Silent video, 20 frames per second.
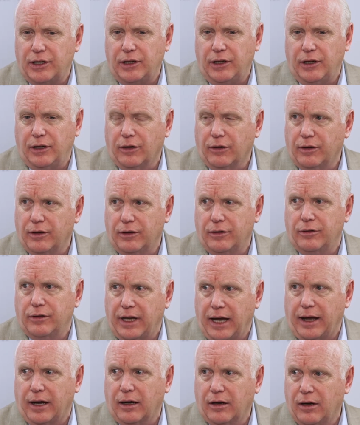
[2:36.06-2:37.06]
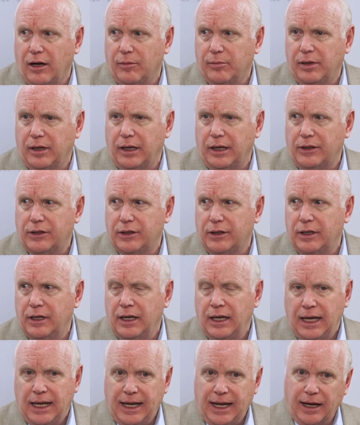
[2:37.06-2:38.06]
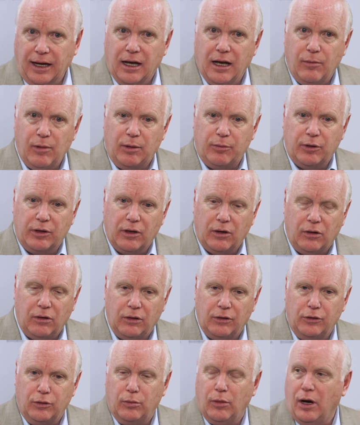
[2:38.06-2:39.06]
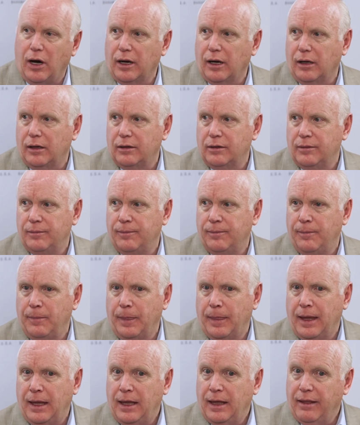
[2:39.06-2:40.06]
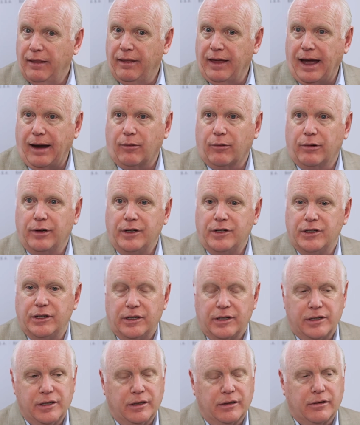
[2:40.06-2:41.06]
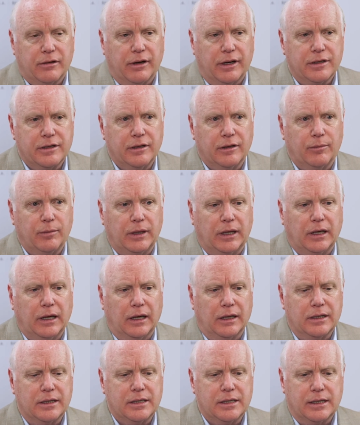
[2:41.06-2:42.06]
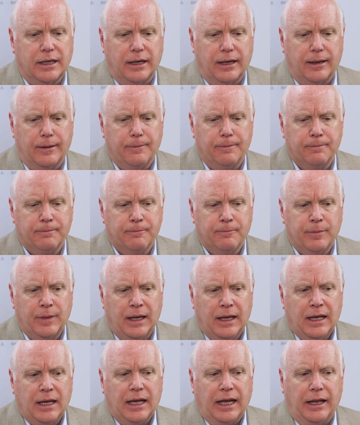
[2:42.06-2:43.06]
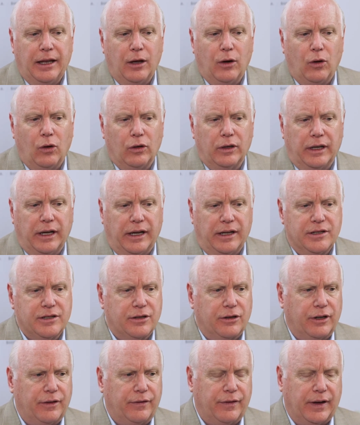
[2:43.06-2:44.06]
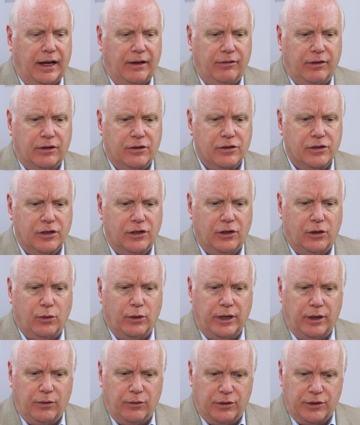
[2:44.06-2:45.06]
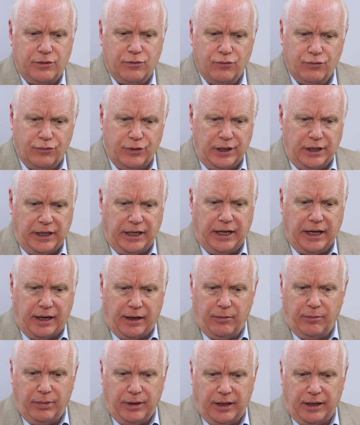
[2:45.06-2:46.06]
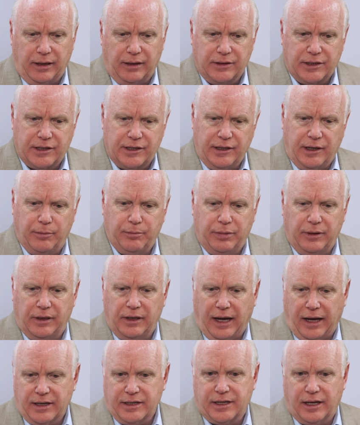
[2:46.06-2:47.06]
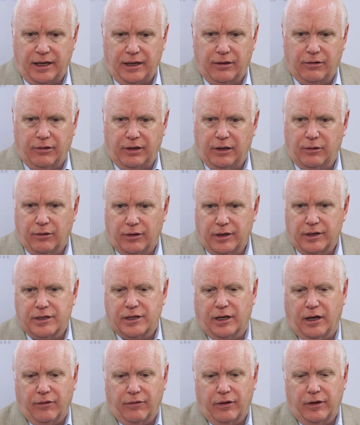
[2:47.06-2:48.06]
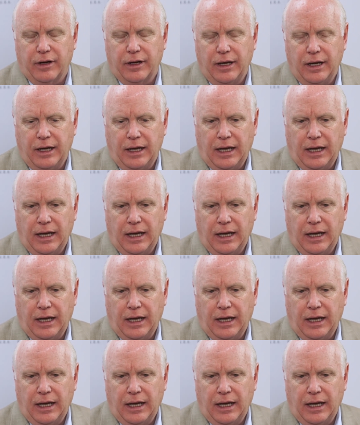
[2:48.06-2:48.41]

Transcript: a year to do data compilation and come up with a whole new model. That region is interesting because in the old days, 35 years ago, when it was really getting big and Snip and Eskay Creek were discovered,